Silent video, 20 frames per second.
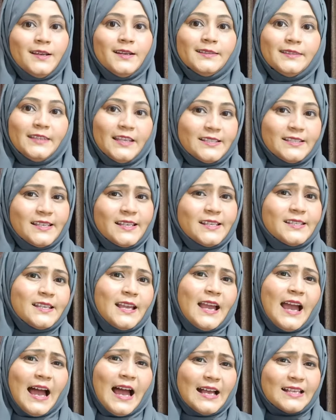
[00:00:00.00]
This is
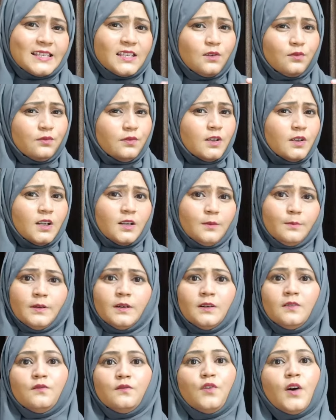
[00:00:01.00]
as a verb.
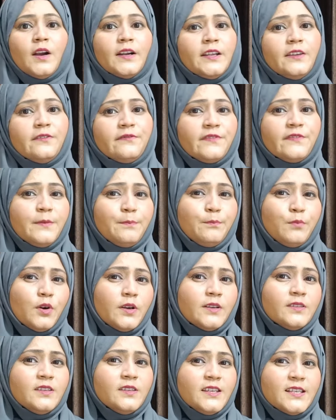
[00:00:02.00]
What if we
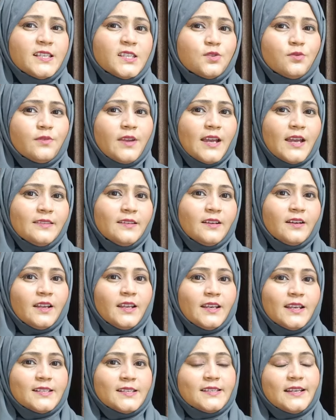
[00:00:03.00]
put these together
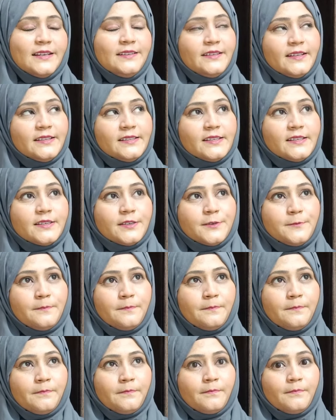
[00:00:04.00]
in a sentence?
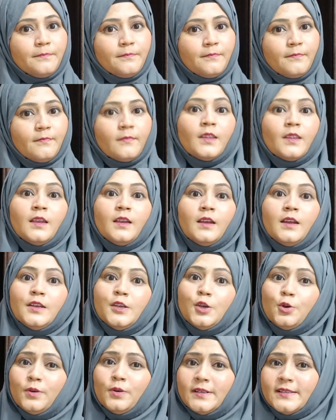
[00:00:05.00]

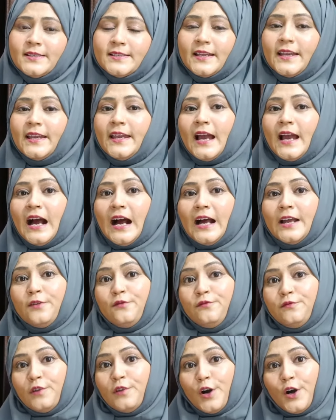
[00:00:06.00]
You could say, I
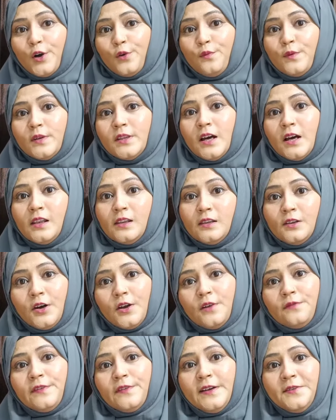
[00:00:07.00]
work with a
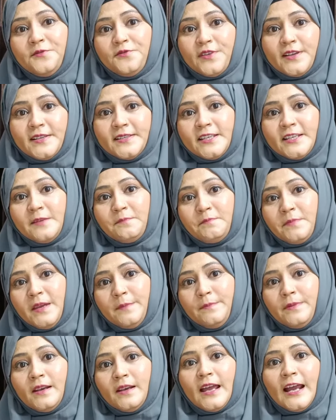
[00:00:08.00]
lot of interesting
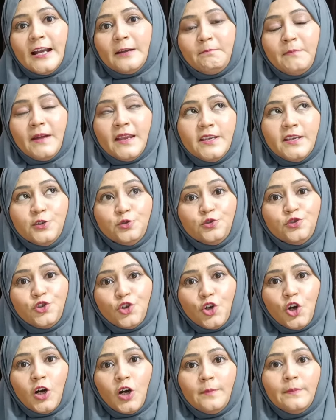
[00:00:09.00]
people at my new
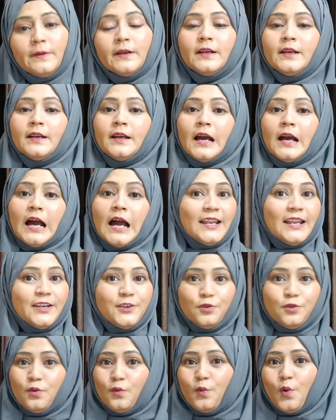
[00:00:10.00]
job. I
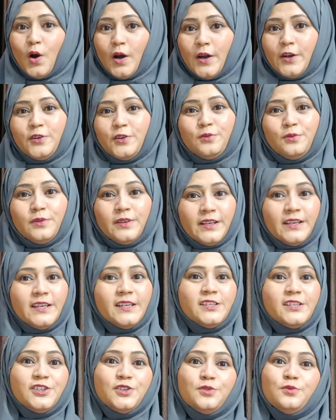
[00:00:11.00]
do want to
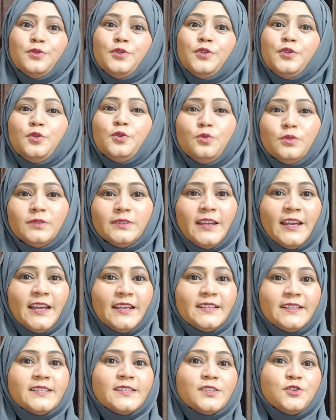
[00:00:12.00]
teach you 2
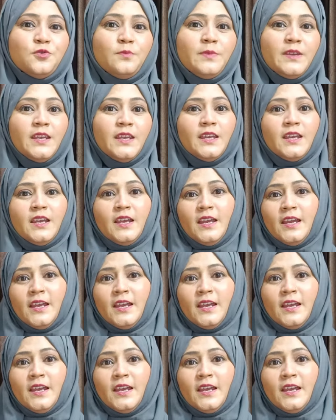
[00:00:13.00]
things to be